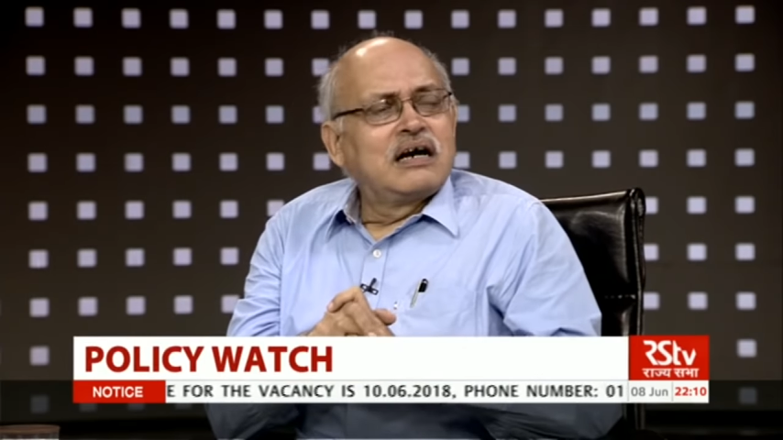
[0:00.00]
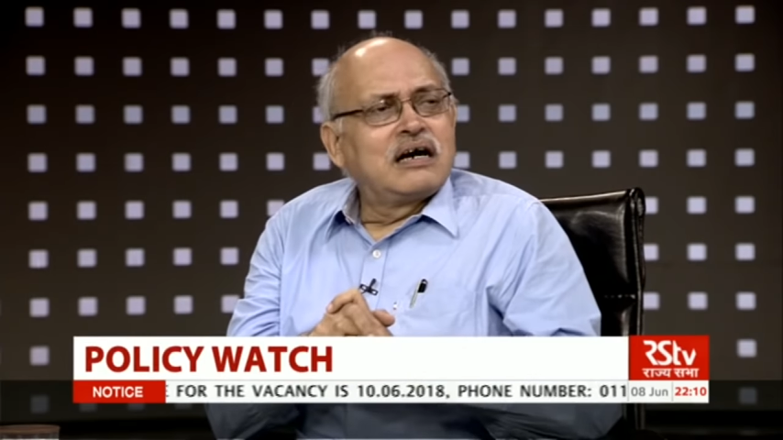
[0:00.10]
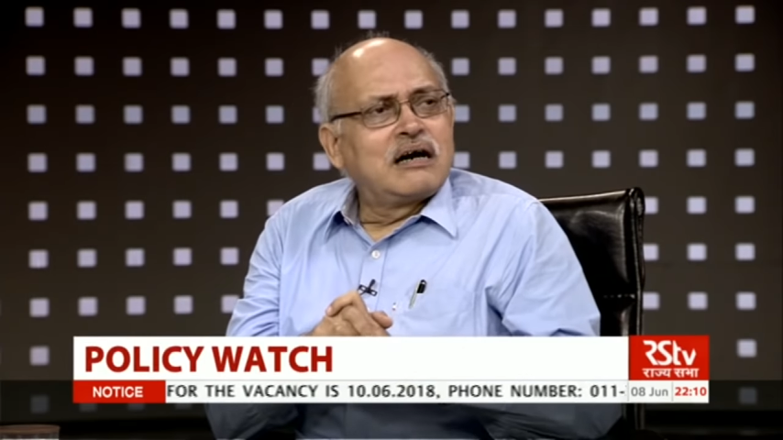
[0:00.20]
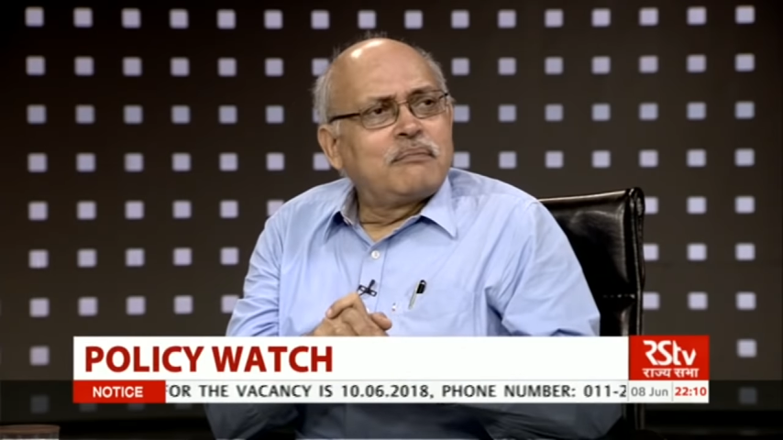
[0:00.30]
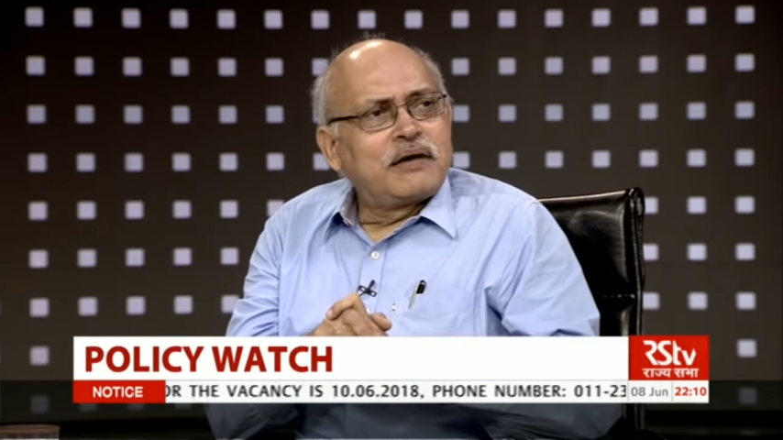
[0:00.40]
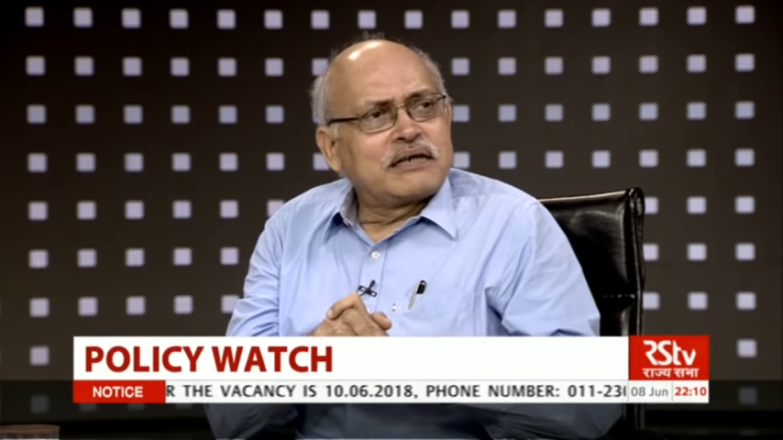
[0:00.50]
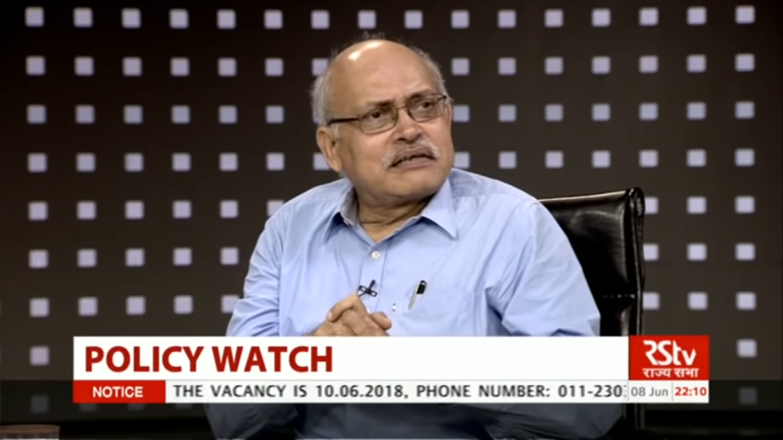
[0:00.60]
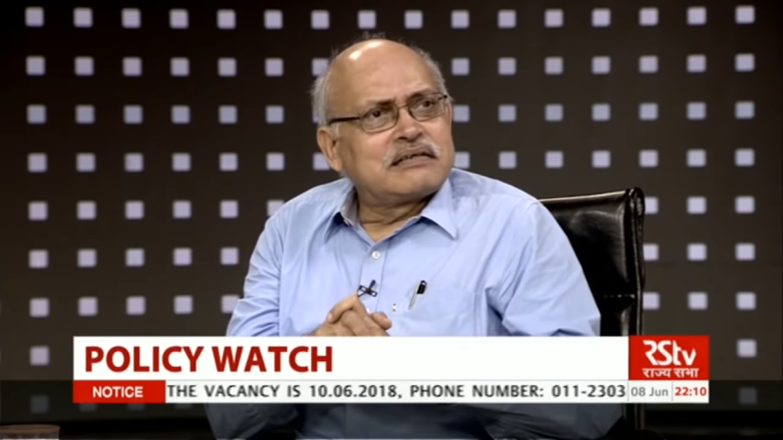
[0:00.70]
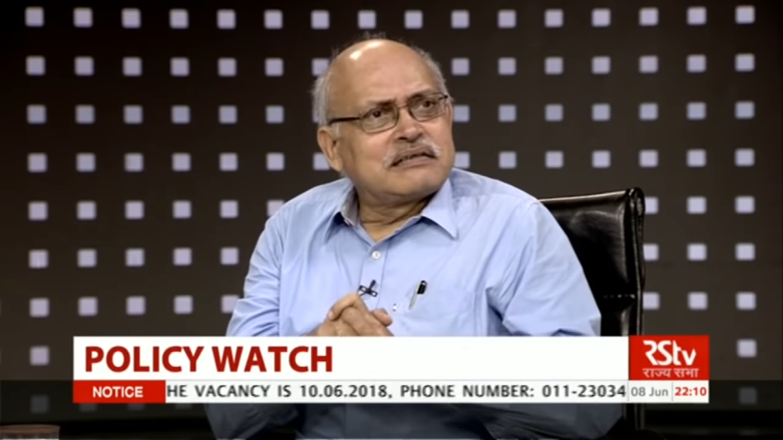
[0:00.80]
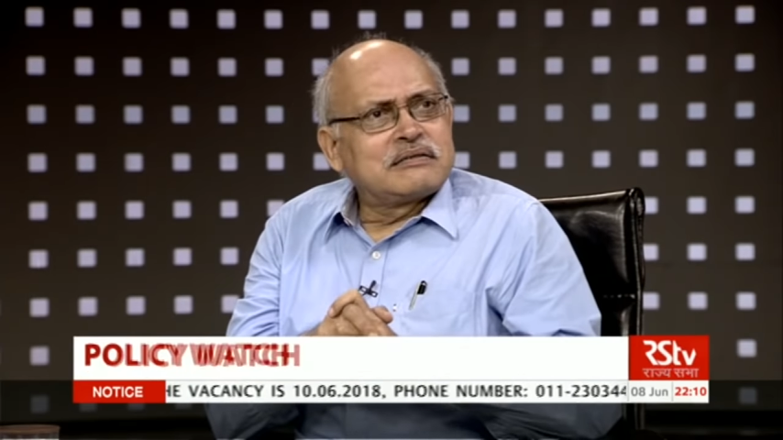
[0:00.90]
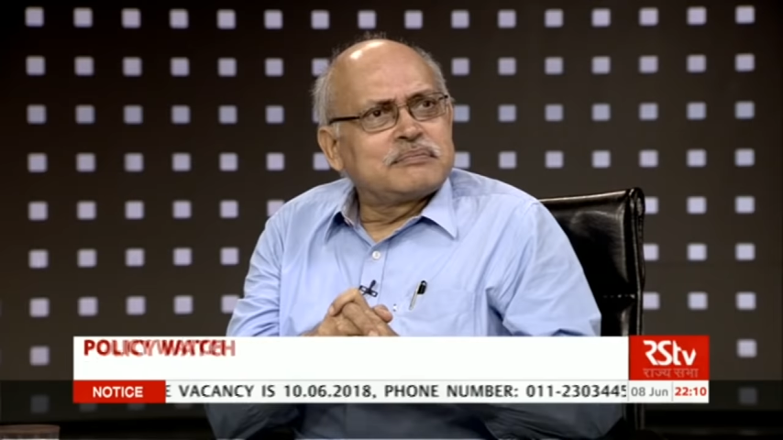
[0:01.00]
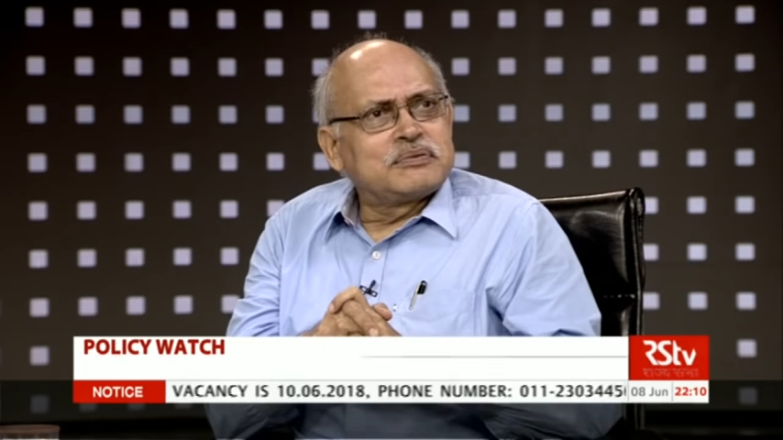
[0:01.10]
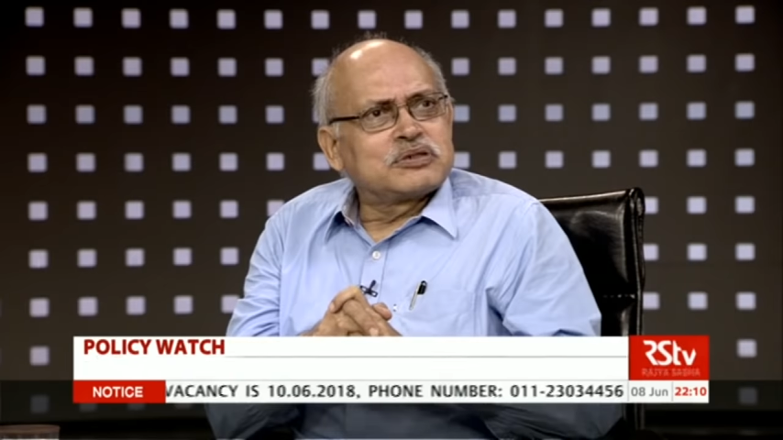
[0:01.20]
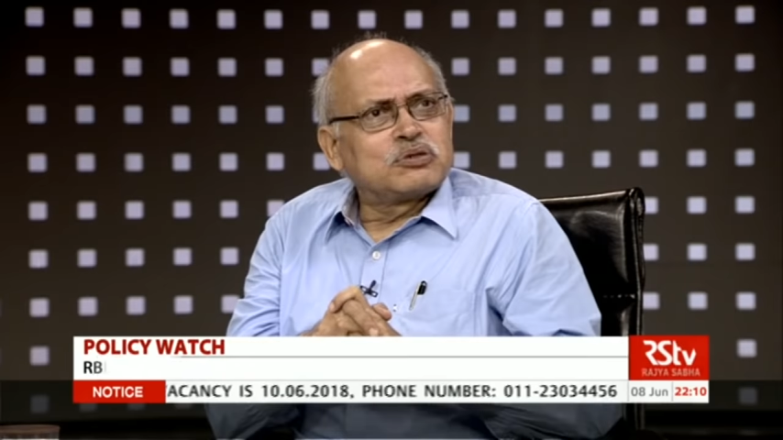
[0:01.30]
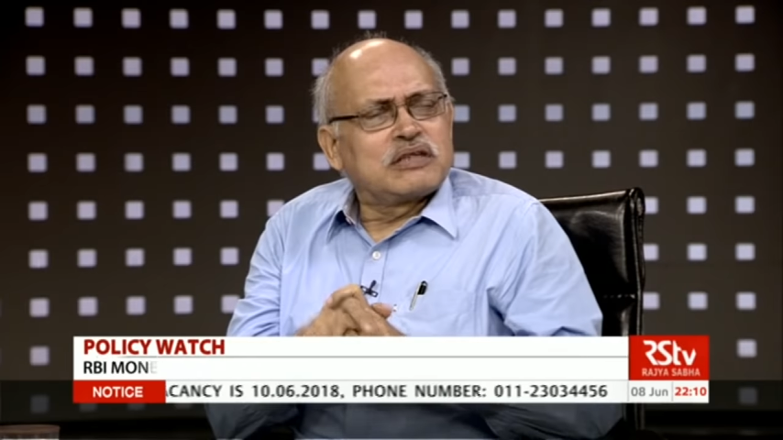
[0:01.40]
Uh, but uh,
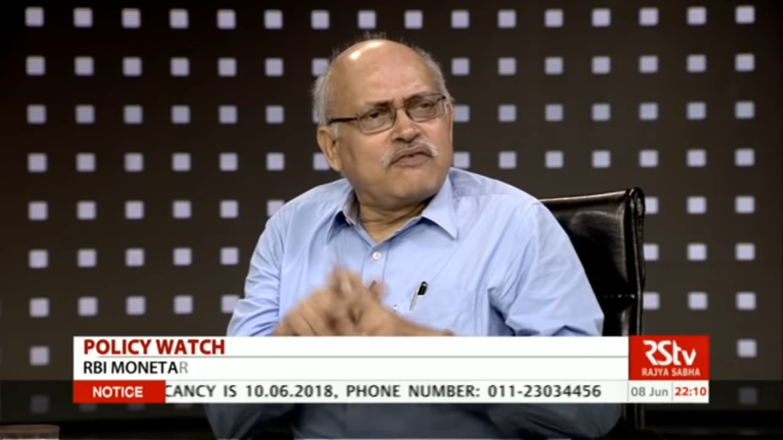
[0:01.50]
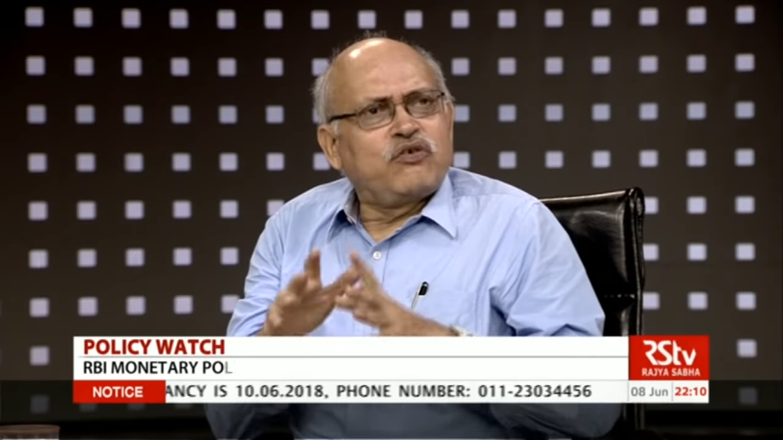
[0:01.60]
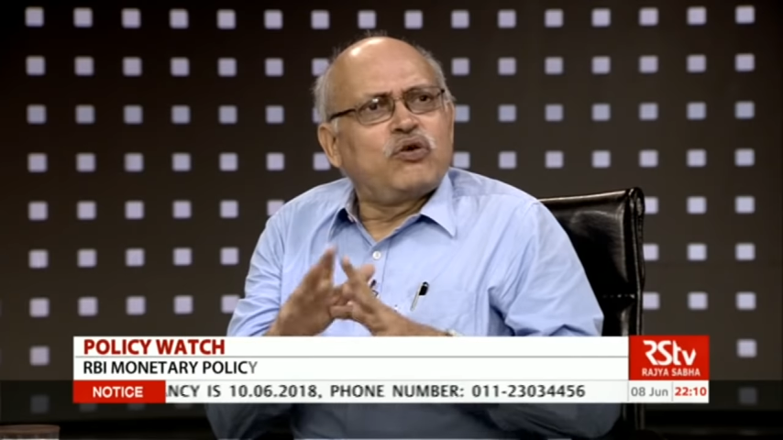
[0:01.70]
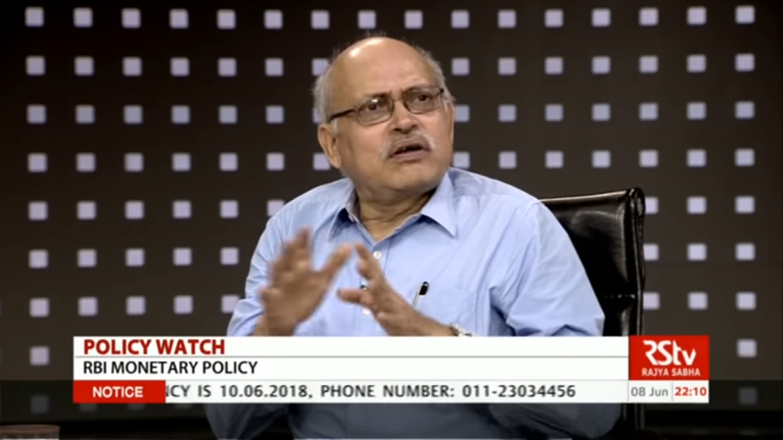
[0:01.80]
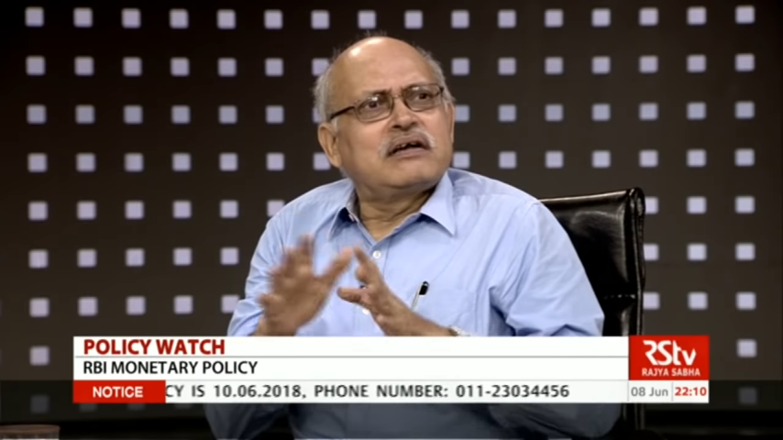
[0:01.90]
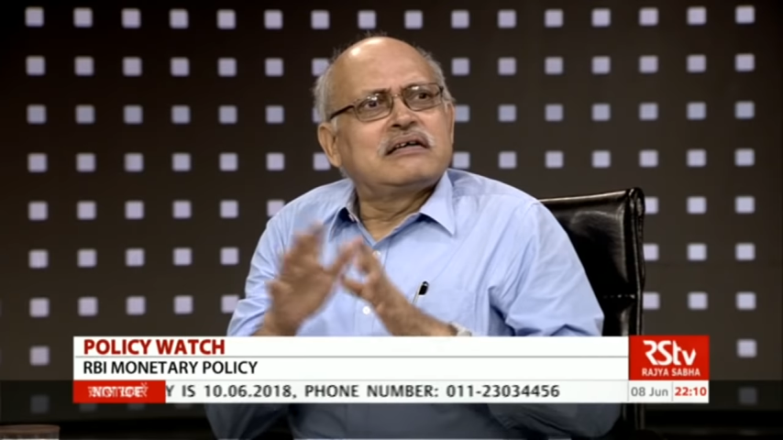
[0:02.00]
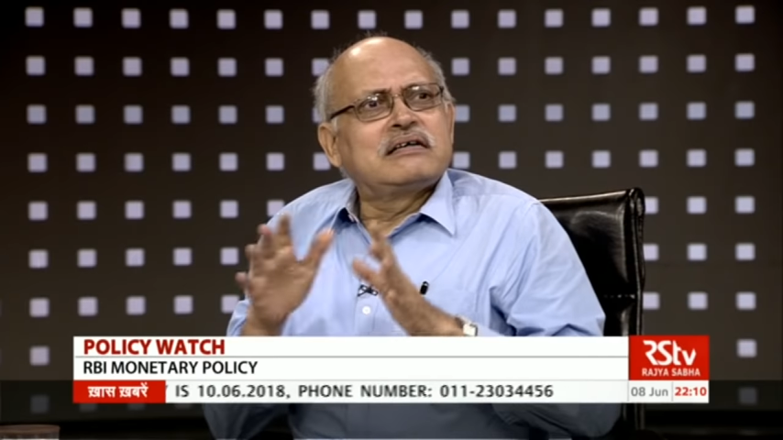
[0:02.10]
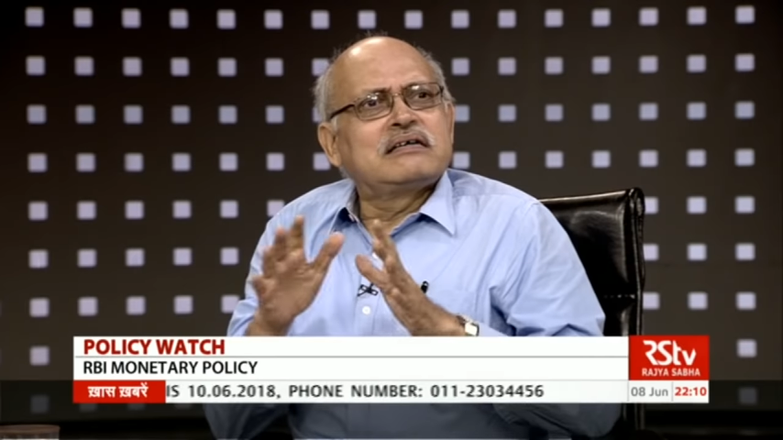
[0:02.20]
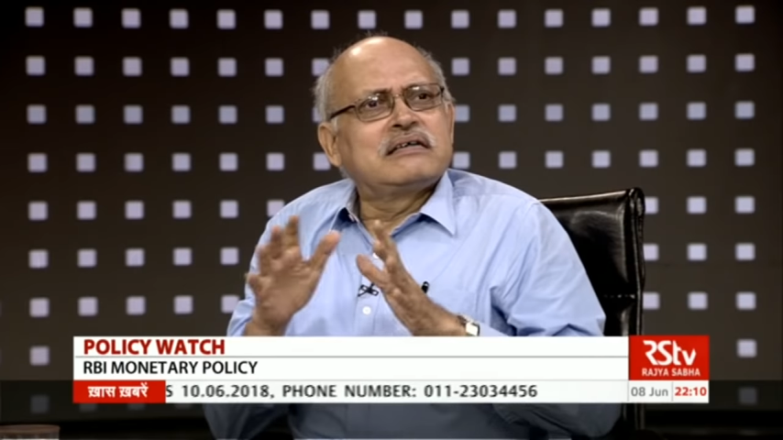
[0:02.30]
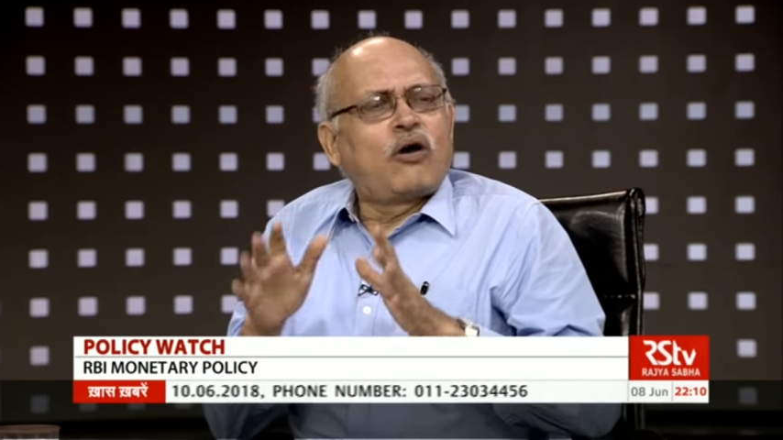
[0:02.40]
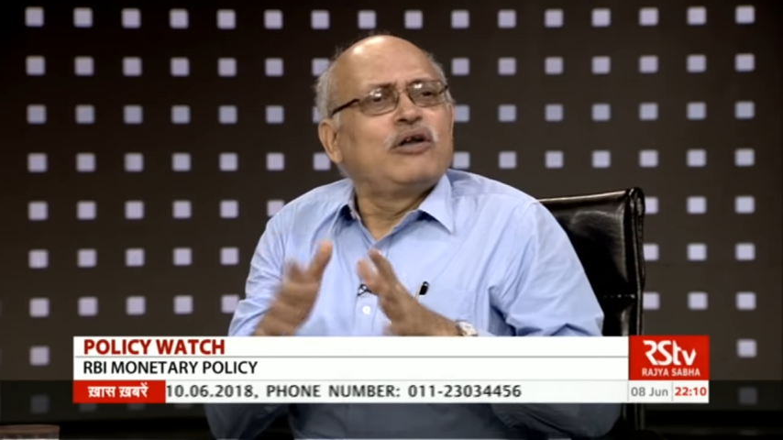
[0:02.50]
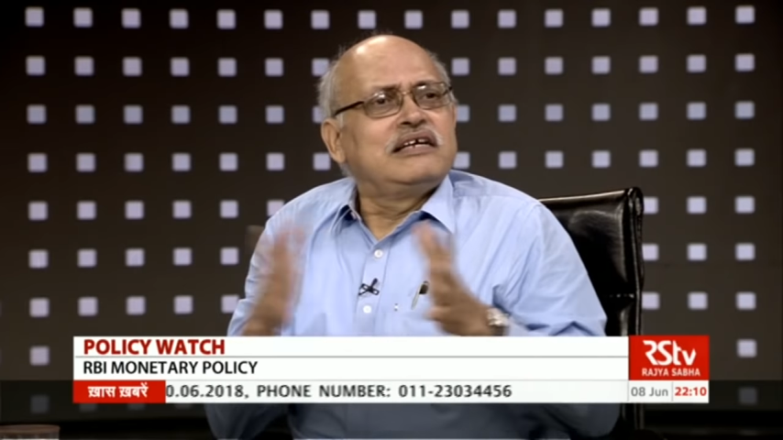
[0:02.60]
so therefore uh,